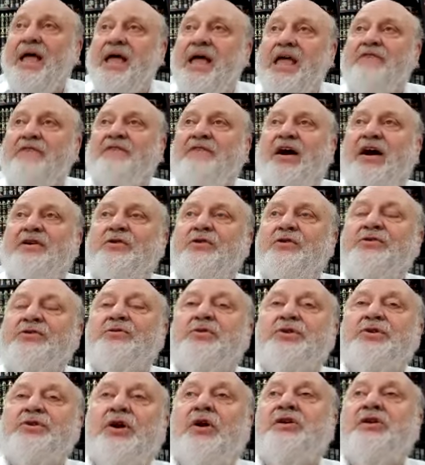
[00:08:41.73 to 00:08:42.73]
If I use the
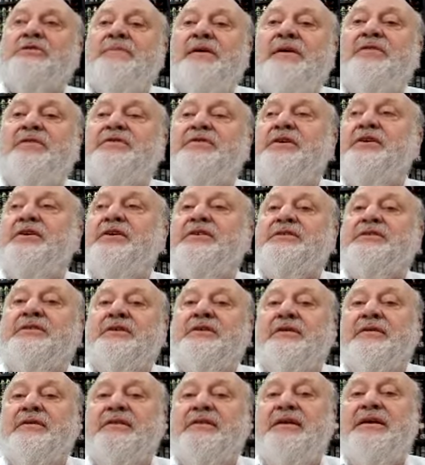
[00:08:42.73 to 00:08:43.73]
word nechasim elu, these
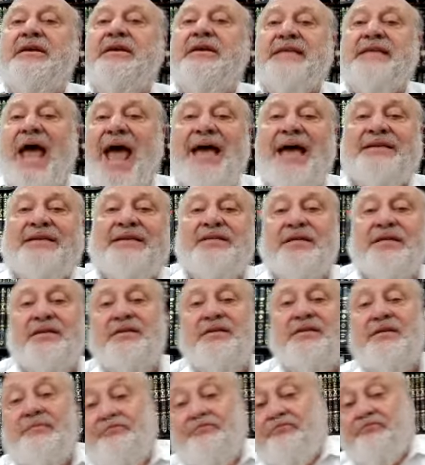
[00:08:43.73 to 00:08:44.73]
these
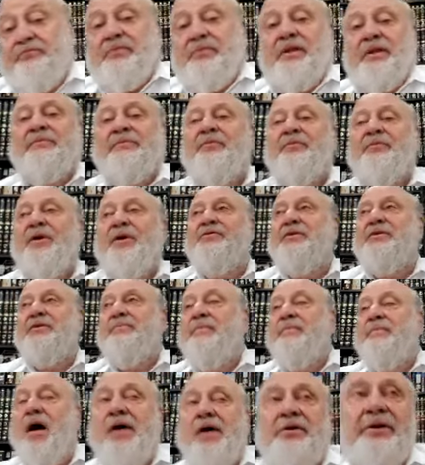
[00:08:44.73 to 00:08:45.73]
assets whether they're
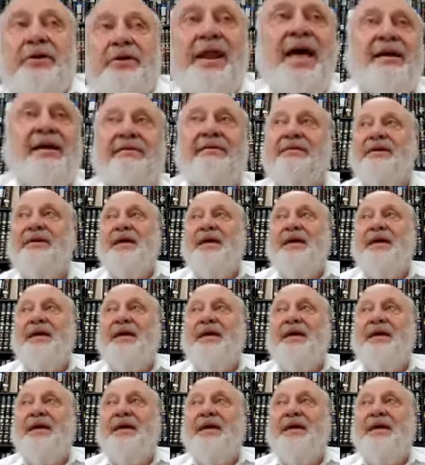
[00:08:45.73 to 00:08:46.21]
mine or not.